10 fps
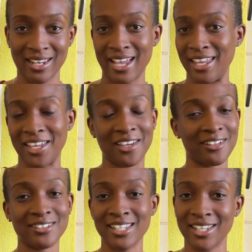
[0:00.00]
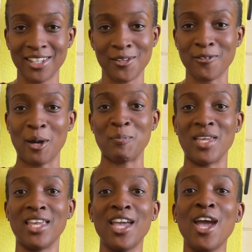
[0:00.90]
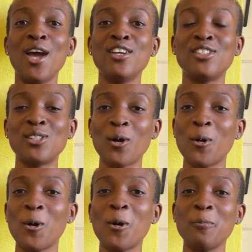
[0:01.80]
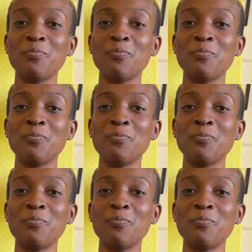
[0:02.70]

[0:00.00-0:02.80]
like take it from me. So